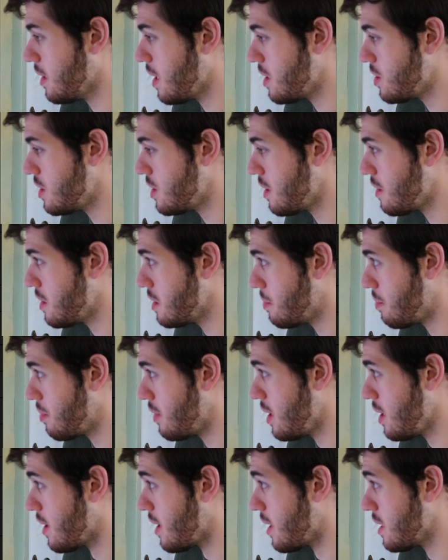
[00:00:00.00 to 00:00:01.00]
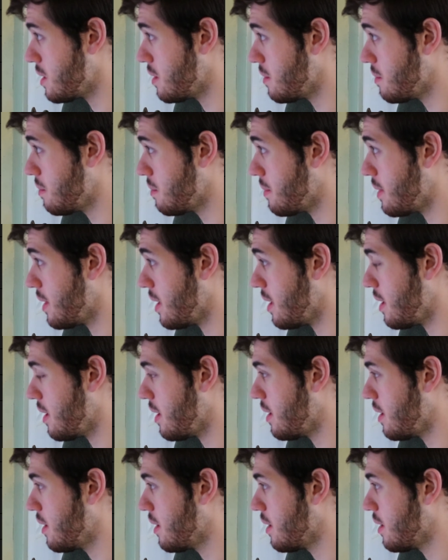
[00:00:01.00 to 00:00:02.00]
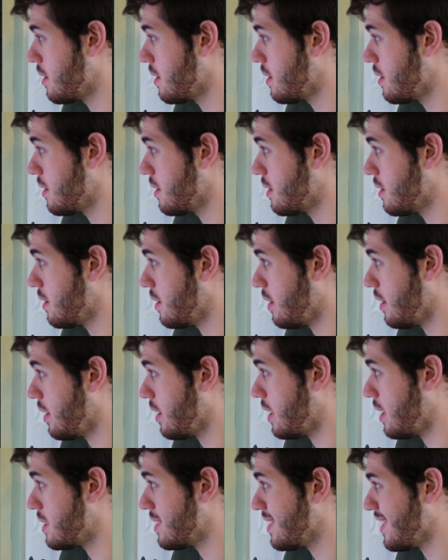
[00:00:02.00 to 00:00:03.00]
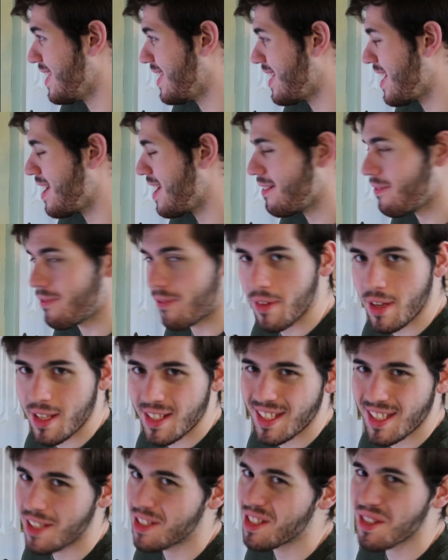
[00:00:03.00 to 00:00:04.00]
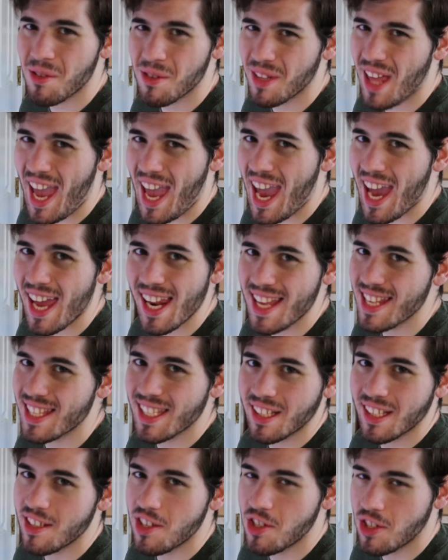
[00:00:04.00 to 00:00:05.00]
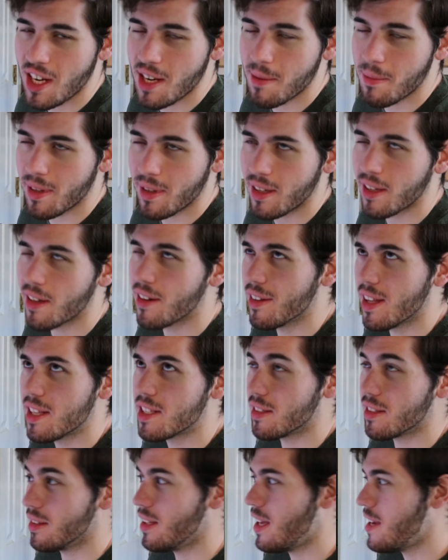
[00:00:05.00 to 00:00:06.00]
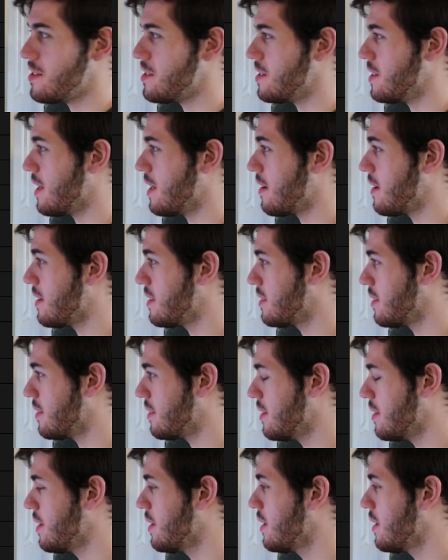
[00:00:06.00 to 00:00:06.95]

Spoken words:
legendary is pretty awesome, but it's like kind of it's old hat. It's cliche to be like, oh, that's legendary. So